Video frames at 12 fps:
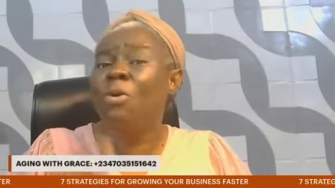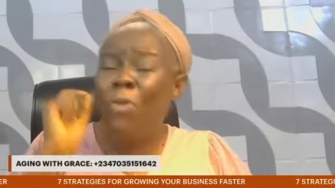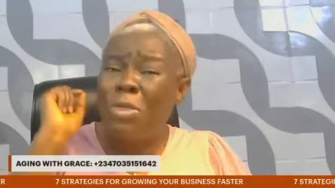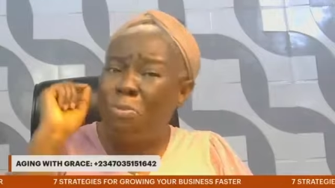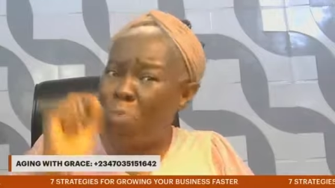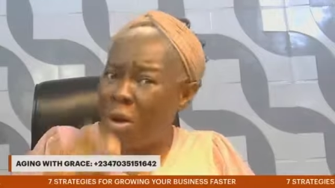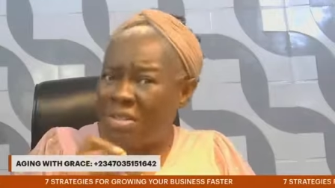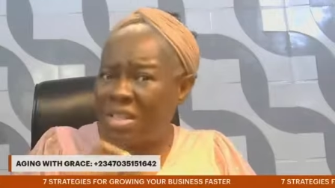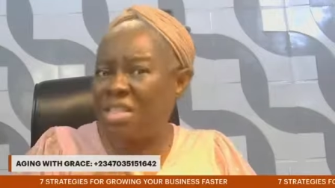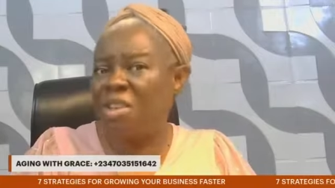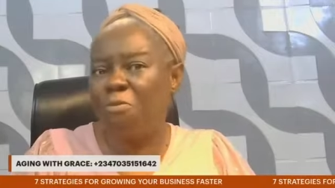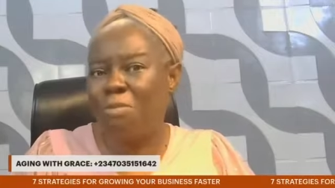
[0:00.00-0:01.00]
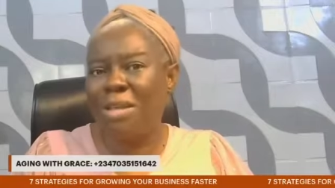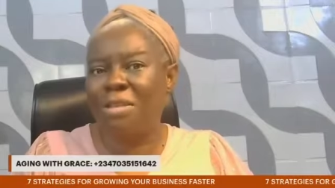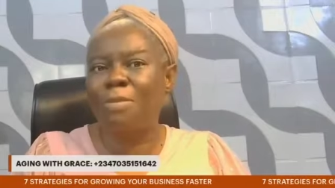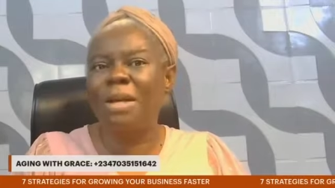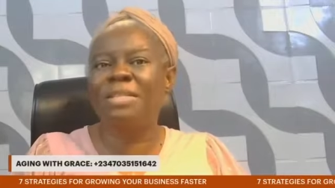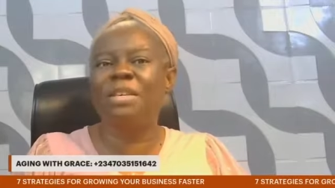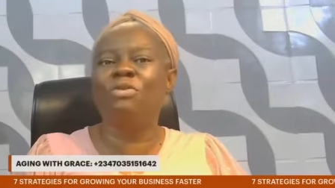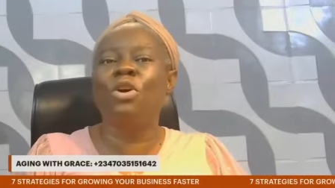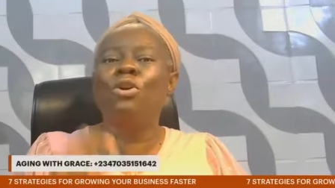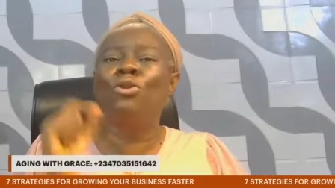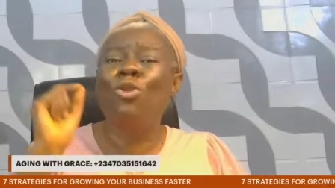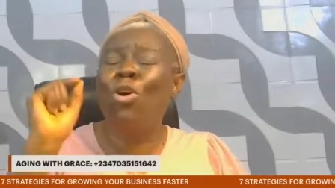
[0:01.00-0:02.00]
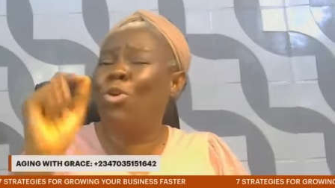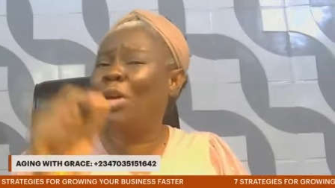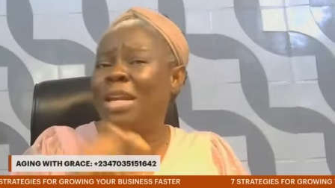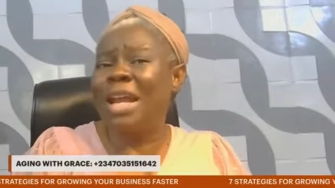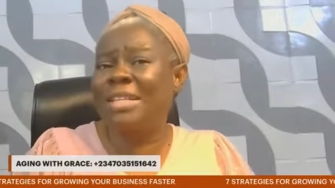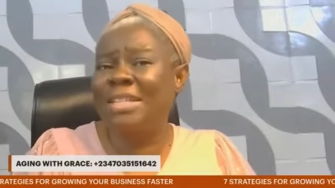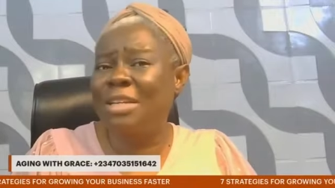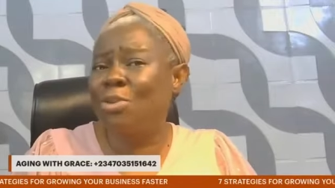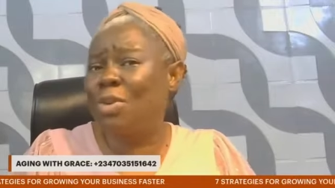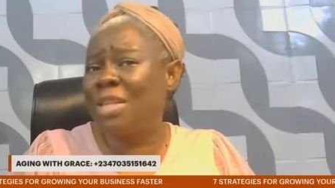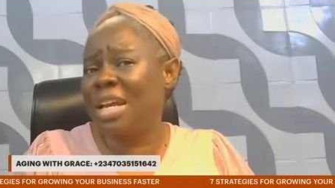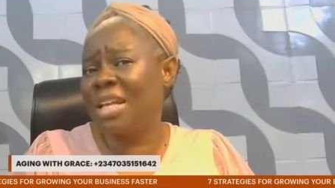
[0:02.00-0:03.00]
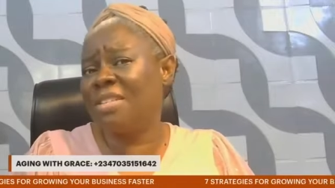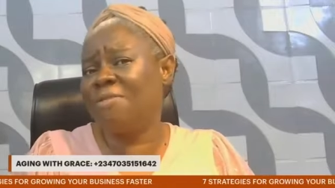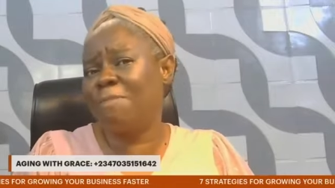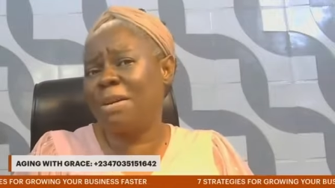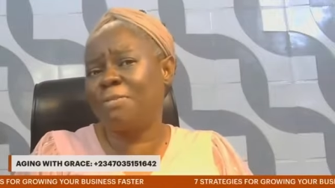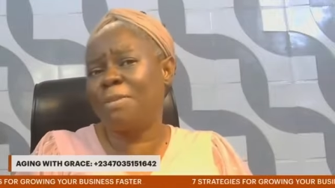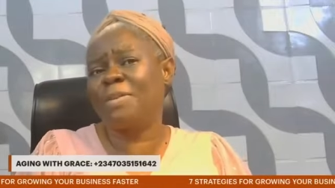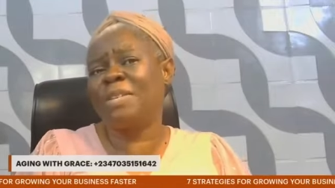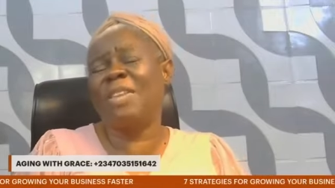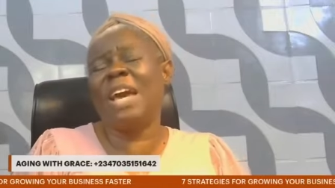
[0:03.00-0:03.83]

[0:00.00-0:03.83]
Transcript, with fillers: with positive perspective, not looking at things with negative perspective.